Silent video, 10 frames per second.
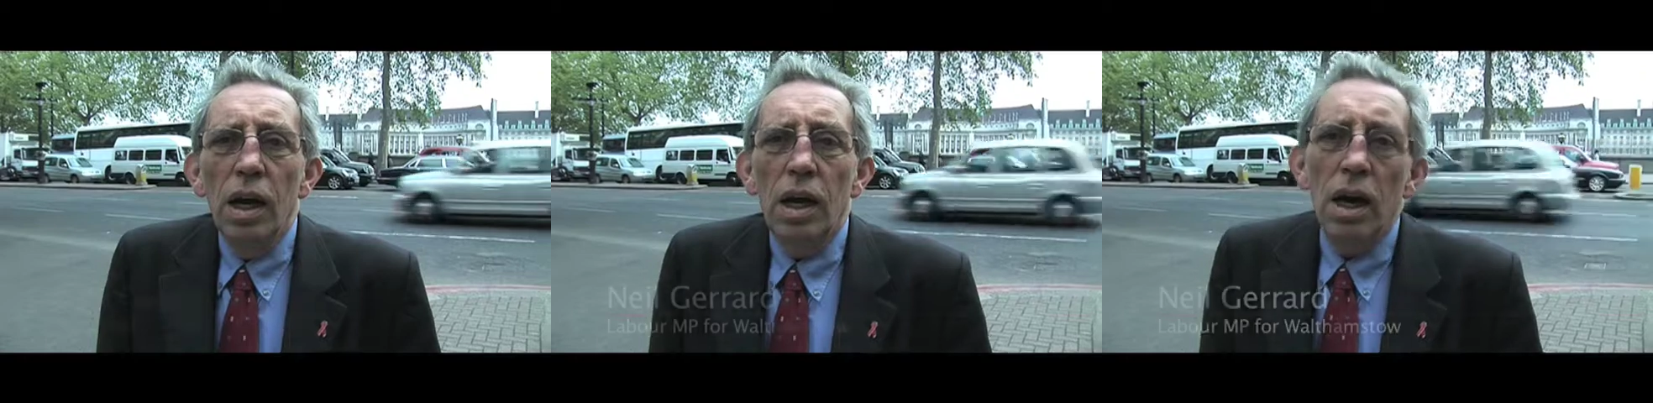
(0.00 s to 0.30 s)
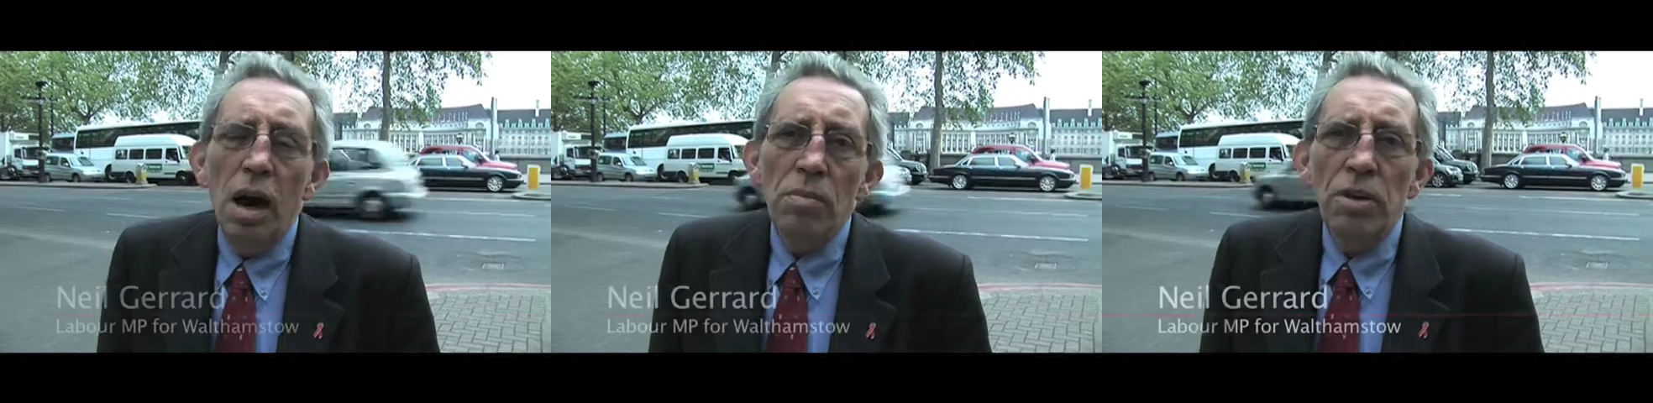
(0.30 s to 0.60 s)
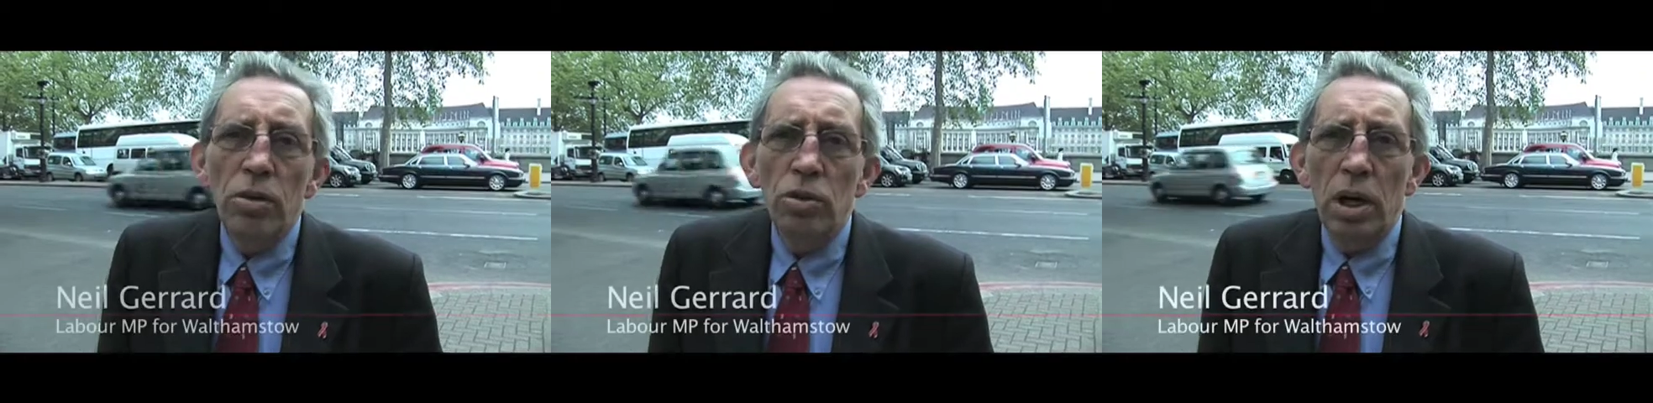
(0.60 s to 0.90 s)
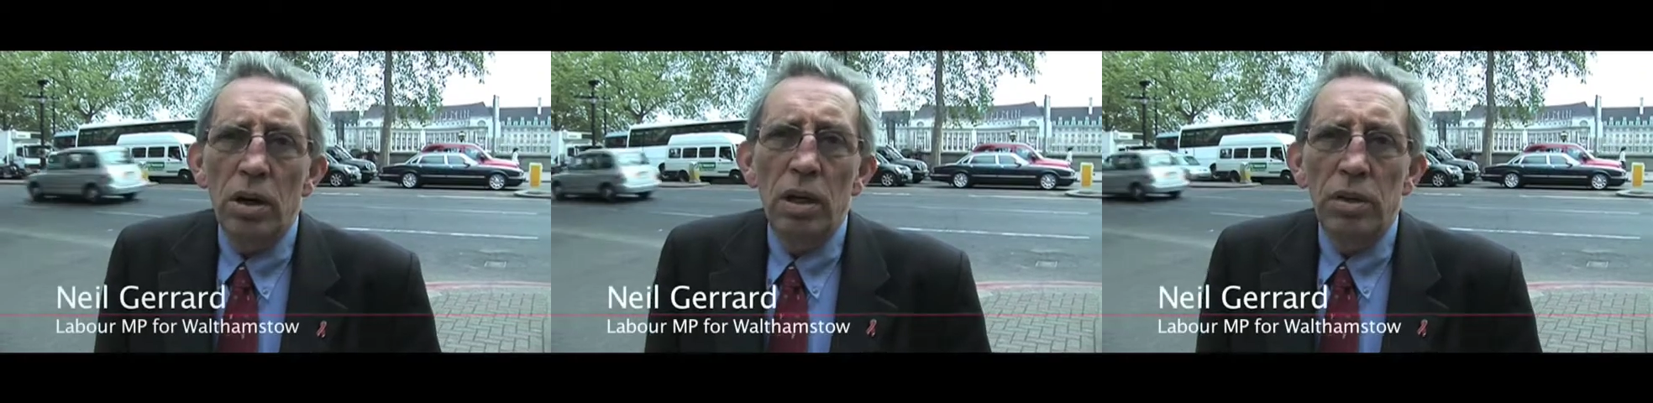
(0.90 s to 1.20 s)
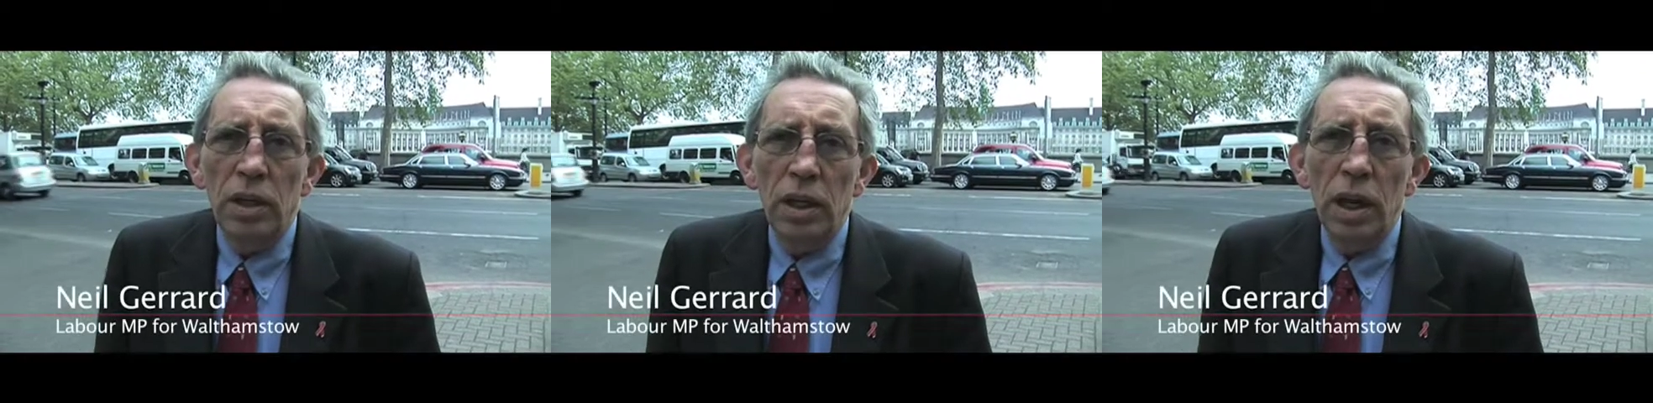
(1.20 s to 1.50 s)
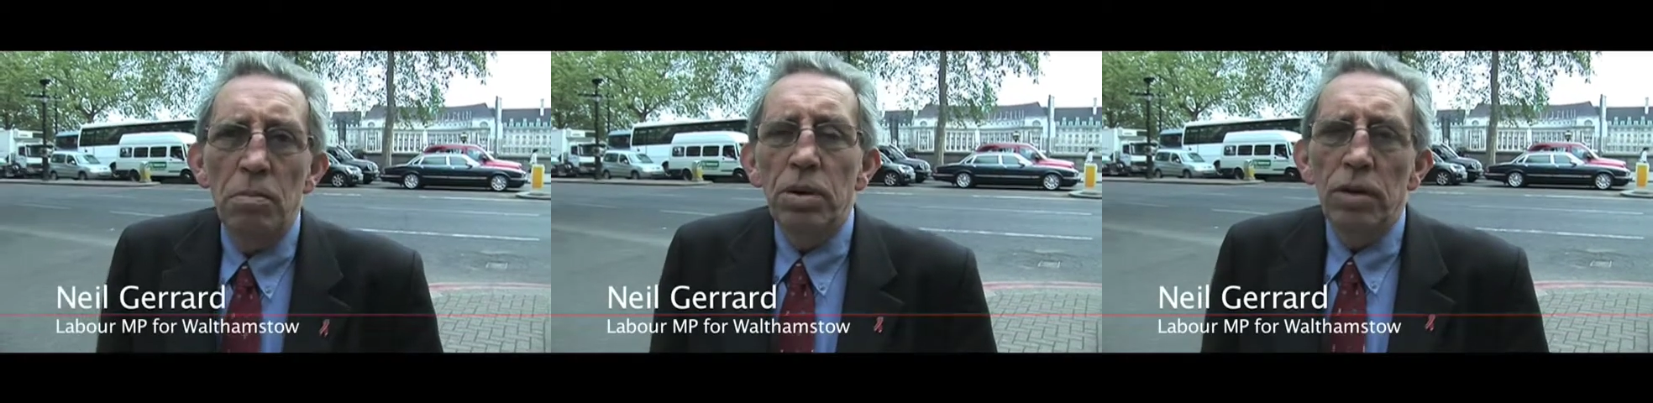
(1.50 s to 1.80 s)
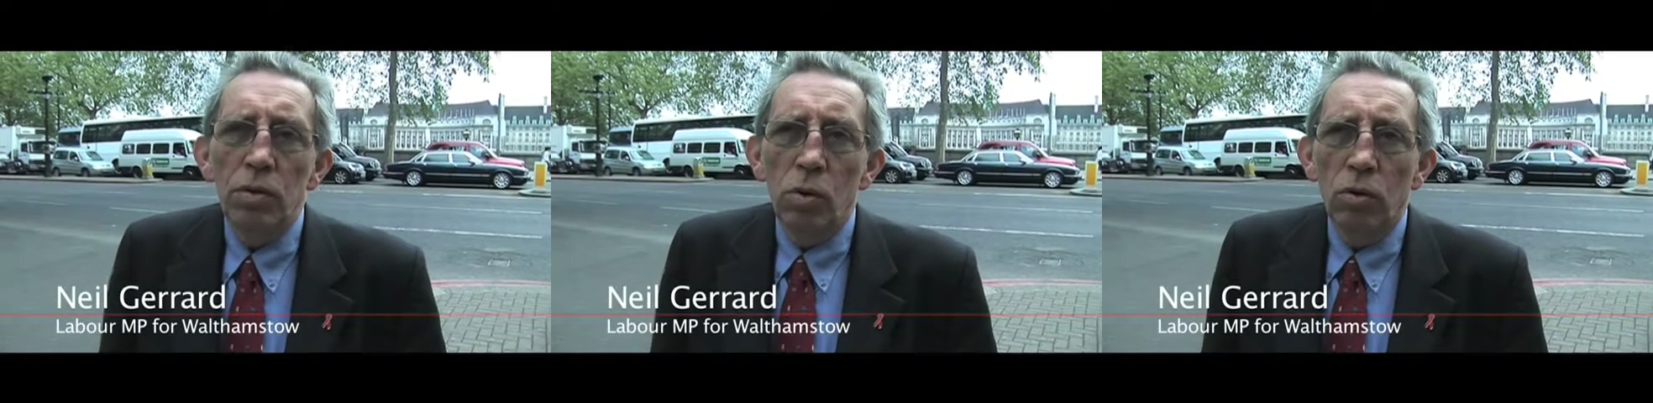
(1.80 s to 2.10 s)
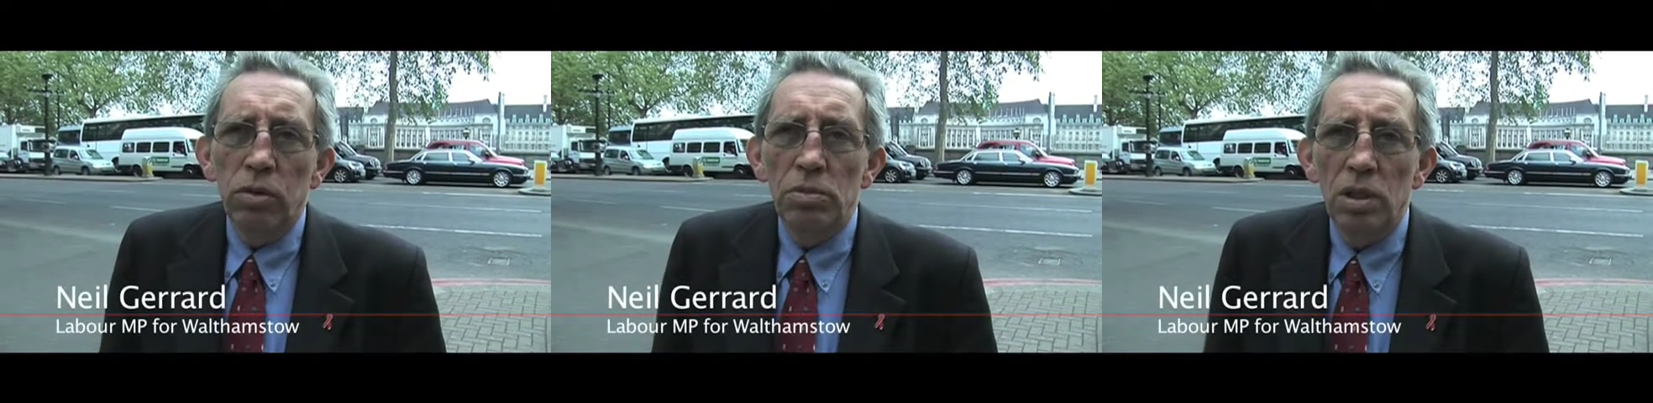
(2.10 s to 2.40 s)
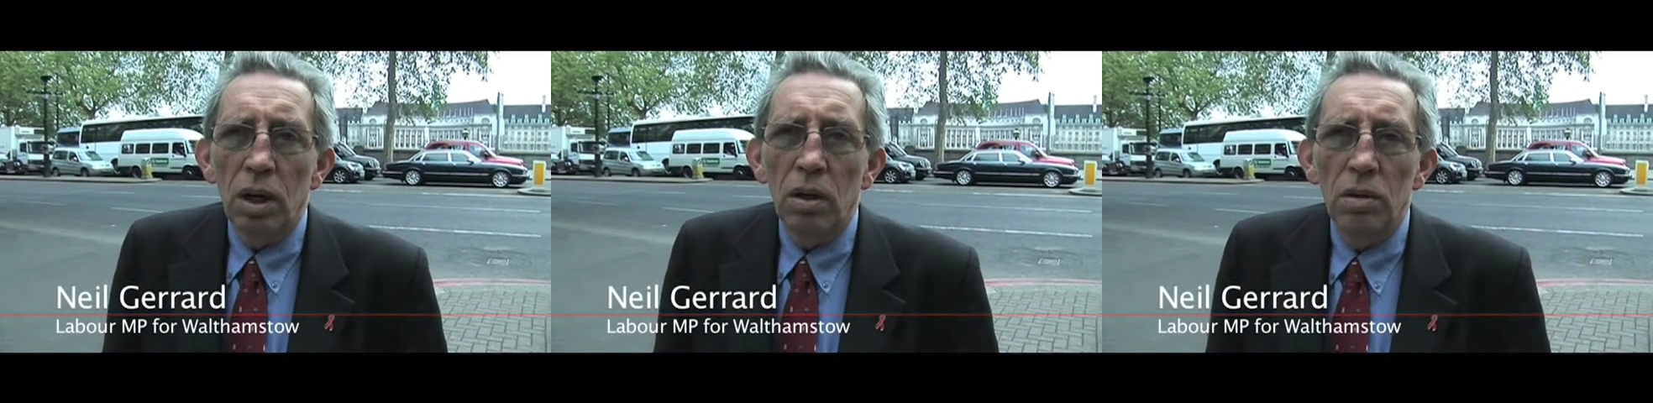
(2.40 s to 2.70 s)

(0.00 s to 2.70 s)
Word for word: Uh, I'm Neil Gerrard, the MP for Walthamstow,